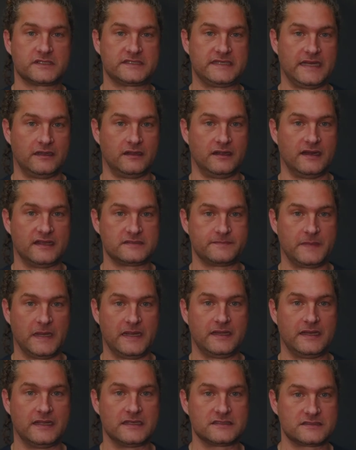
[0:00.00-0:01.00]
standardized
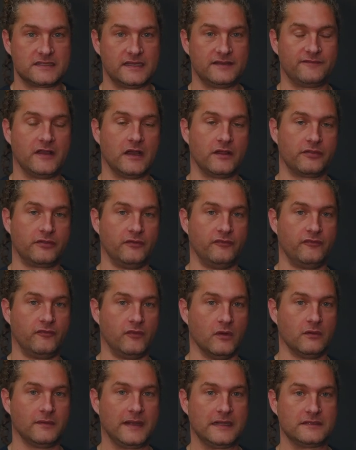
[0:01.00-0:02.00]
by NIST, they have gone through
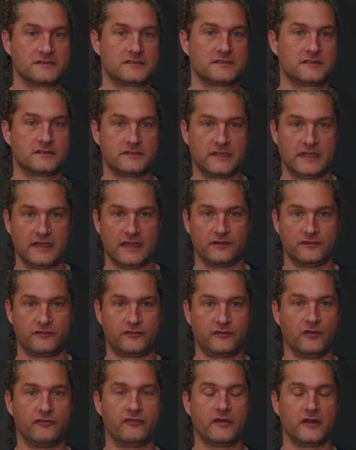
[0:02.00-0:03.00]
4 rounds
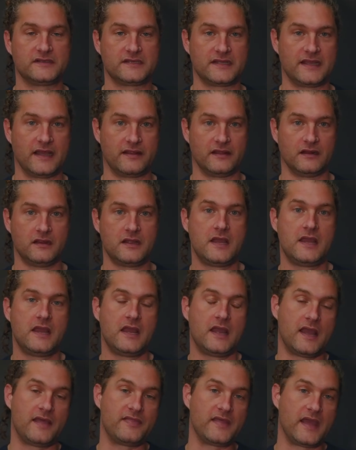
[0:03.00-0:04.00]
so far together,
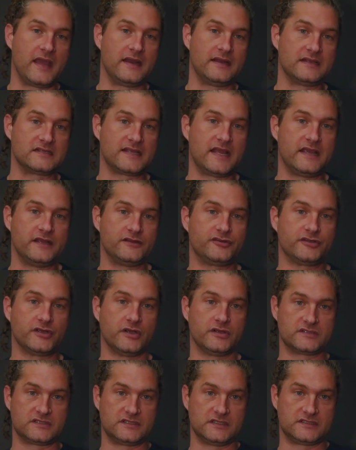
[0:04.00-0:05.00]
and the NSA
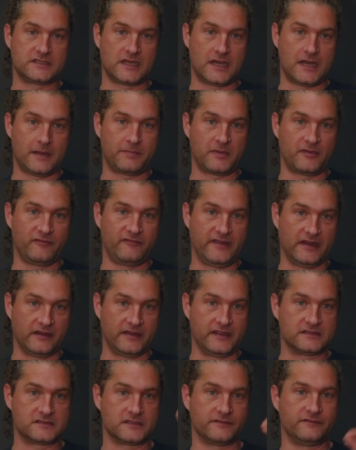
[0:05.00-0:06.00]
chose the top
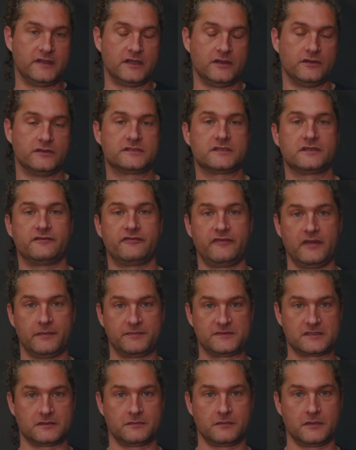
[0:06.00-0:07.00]
variants of those
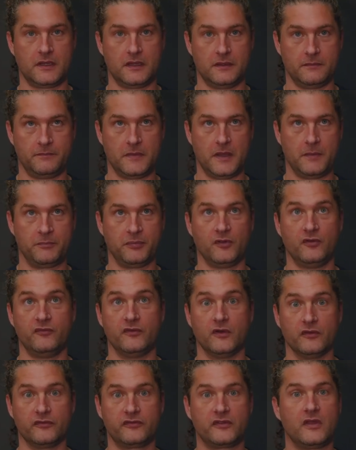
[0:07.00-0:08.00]
FIPS
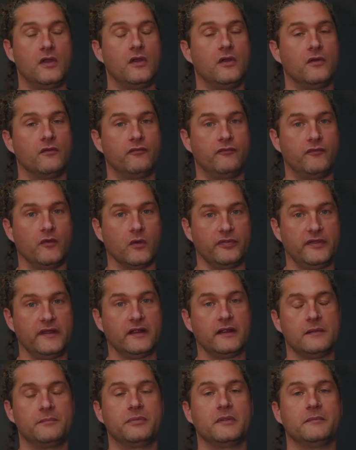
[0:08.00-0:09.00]
approvals for
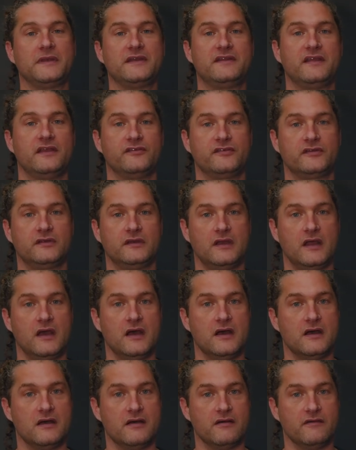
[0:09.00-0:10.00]
their implementation
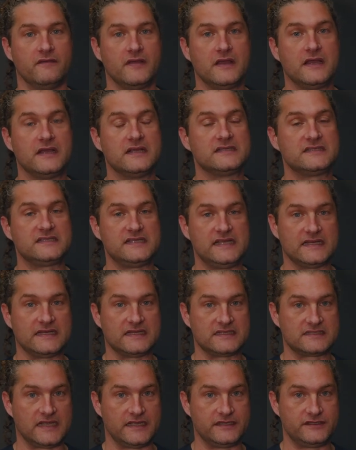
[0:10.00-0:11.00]
of
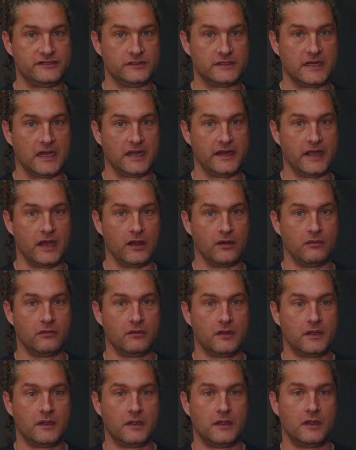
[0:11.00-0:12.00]
CNSA 2.0.
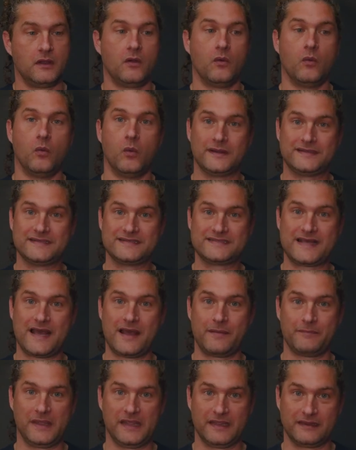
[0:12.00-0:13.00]
What does
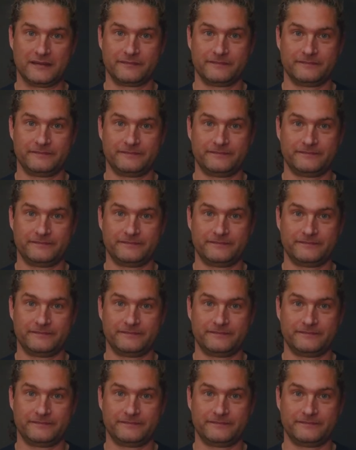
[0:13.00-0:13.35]
that mean?